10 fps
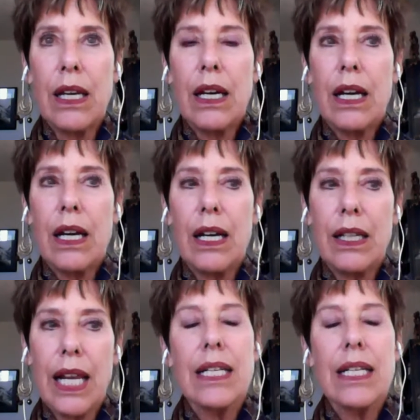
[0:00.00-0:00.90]

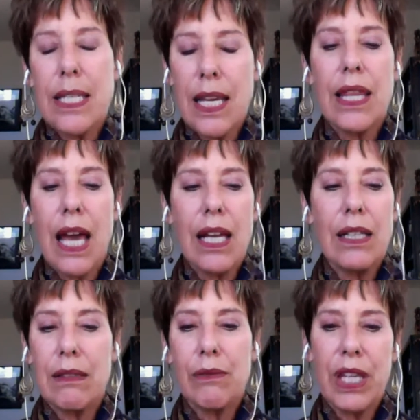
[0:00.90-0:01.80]
And I can say that
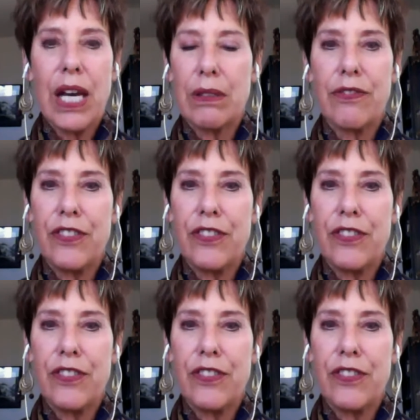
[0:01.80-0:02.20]
without